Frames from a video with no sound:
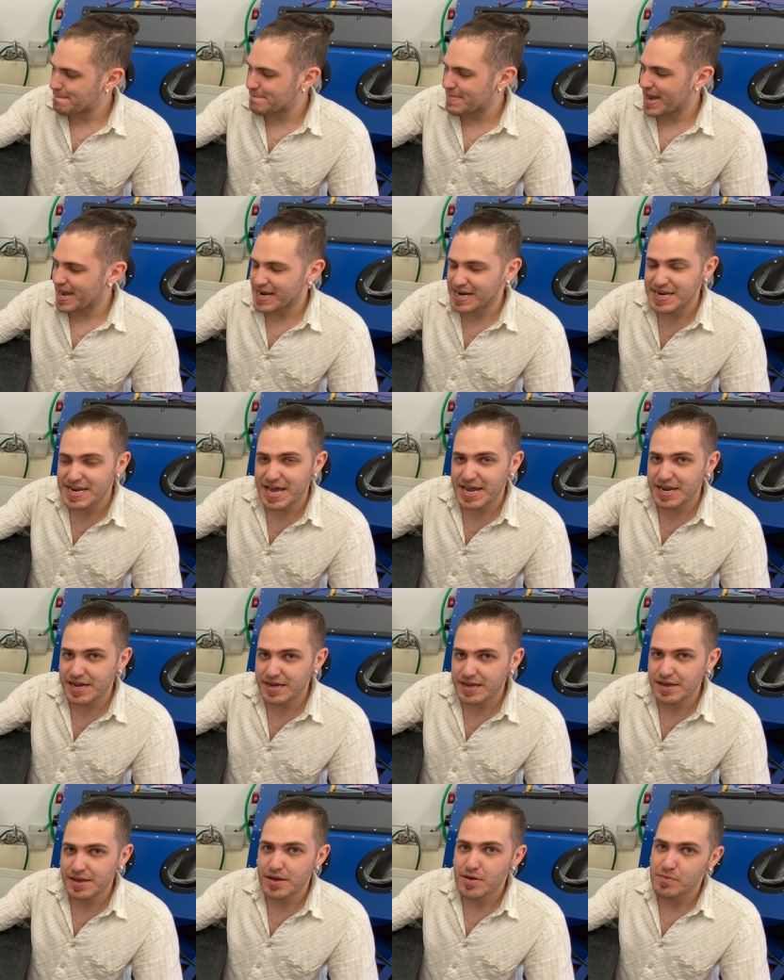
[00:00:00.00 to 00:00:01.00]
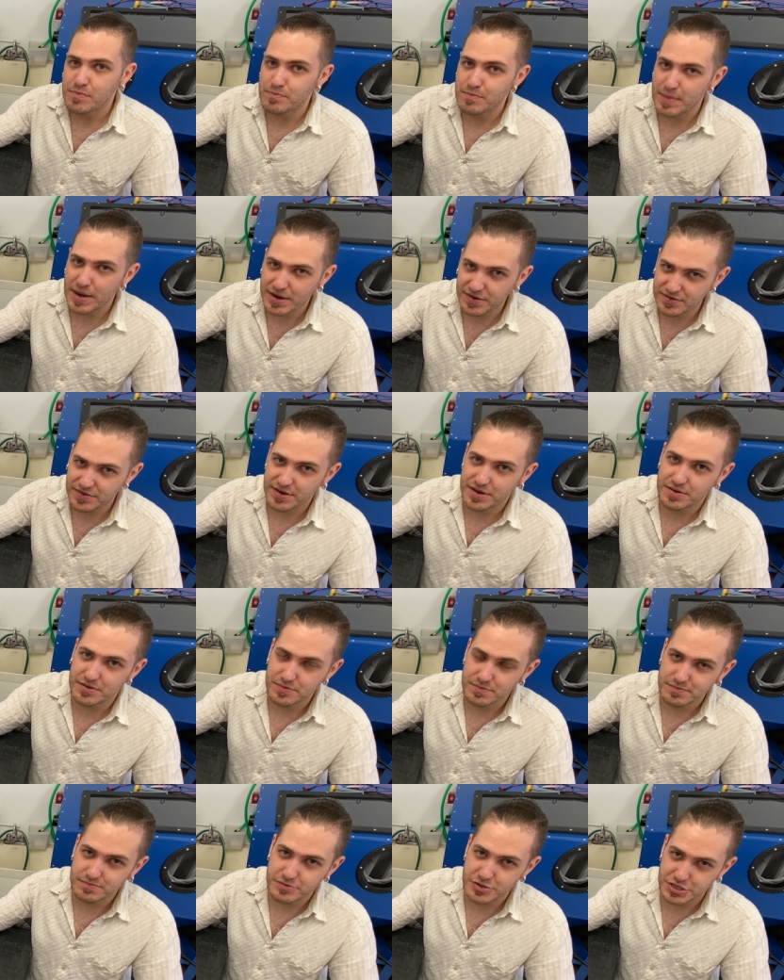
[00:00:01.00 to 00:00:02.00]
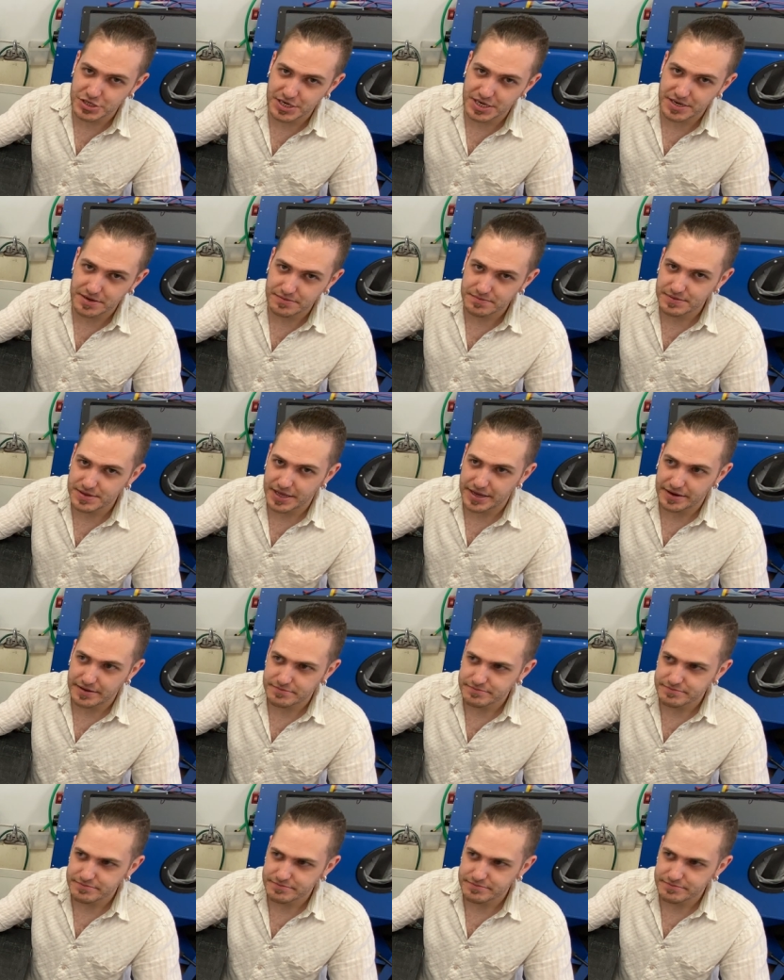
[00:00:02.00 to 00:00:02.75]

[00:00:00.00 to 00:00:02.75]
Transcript: magnetic mixing machine thing.